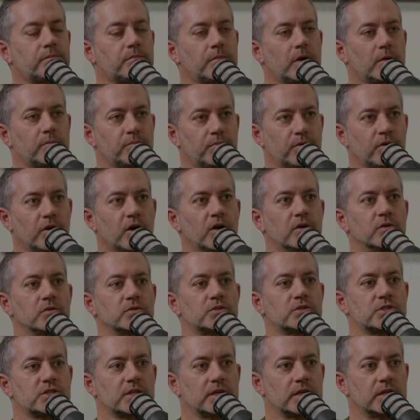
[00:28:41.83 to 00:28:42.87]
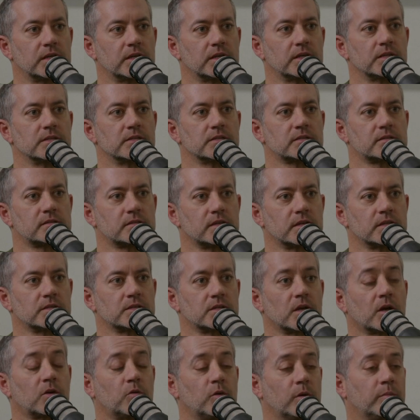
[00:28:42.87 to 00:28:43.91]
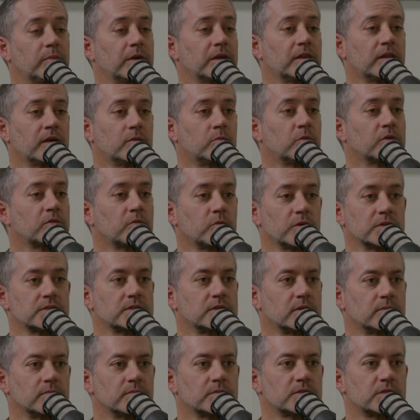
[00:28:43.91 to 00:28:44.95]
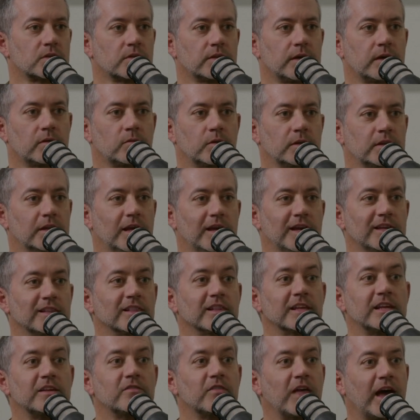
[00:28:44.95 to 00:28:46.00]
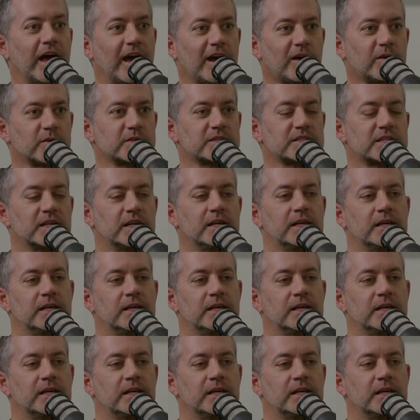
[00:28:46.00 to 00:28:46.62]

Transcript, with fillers: approach is is equipping them with wisdom so that when they leave the house